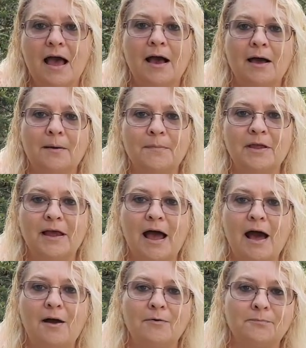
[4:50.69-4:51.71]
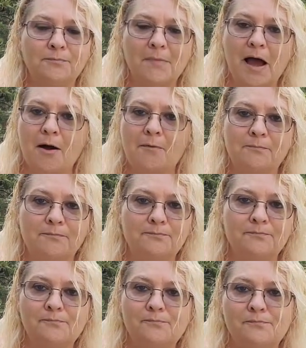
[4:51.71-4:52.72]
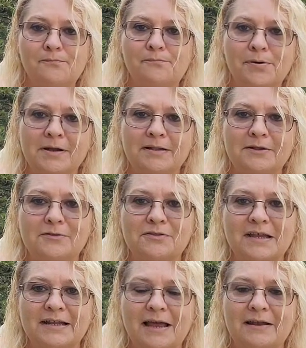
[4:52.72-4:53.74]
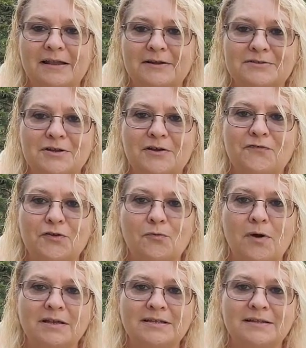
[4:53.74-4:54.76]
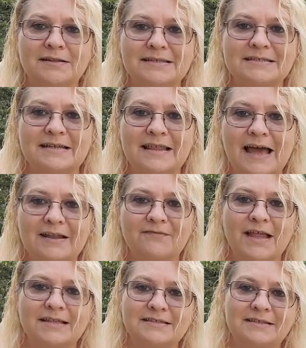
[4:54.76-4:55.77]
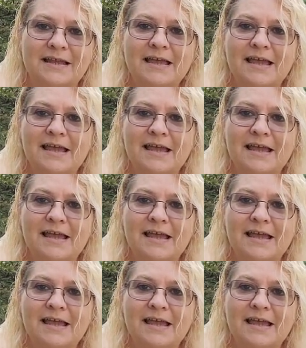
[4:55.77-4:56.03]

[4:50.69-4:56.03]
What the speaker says: I'll put a little thing down here, so if you want to listen to that, if that's,